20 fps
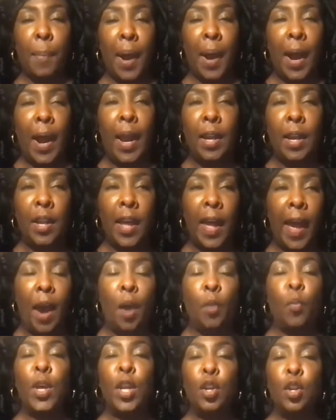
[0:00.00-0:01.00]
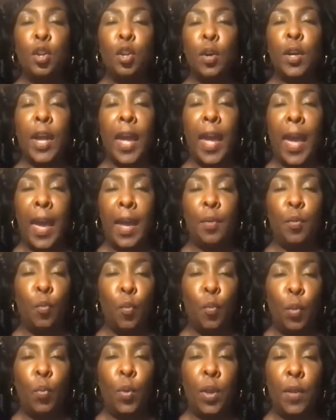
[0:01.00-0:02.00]
mind how we look at
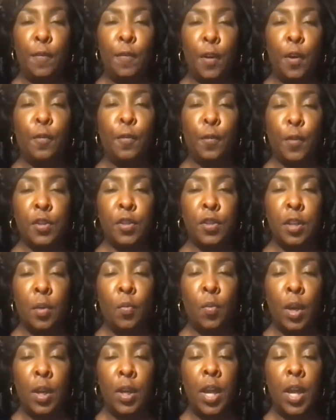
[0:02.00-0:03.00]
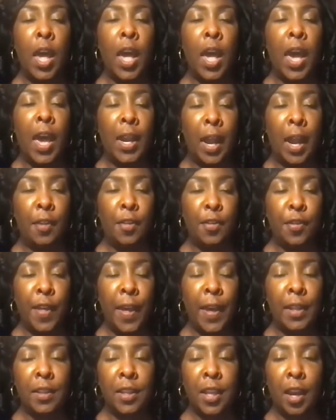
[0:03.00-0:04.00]
when we vote for someone. And I
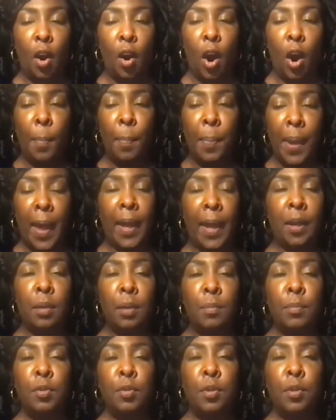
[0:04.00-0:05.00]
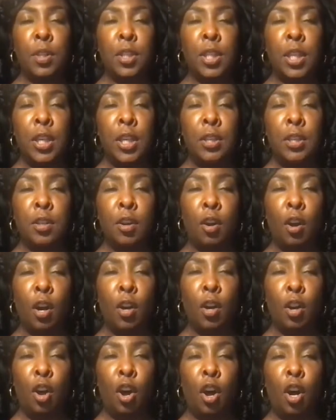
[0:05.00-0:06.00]
think that our Black communities are
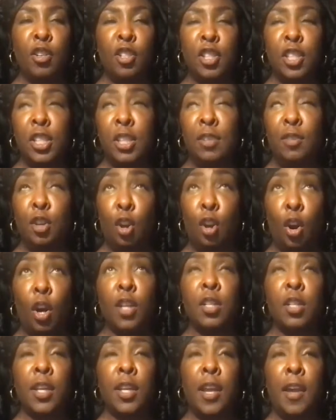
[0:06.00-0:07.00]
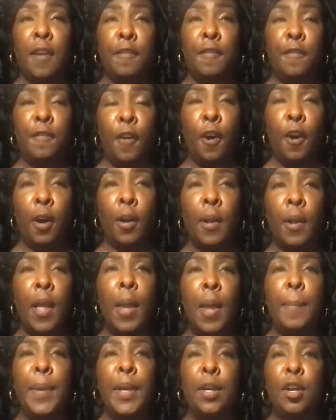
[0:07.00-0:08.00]
largely at fault
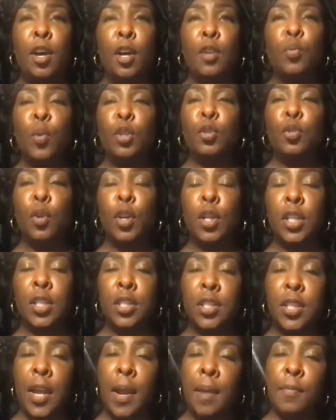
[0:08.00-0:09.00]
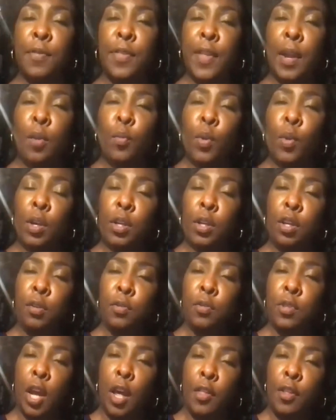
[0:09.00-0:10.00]
because we're doing the same thing we
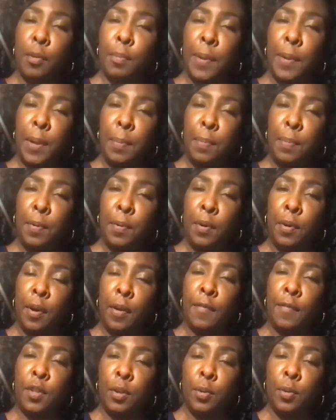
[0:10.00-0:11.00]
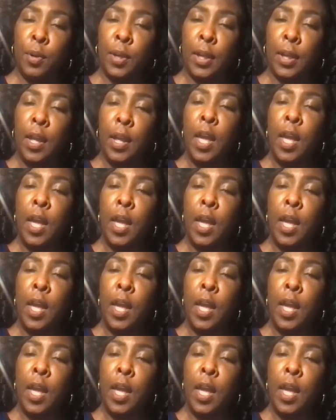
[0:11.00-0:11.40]
accuse other people of doing.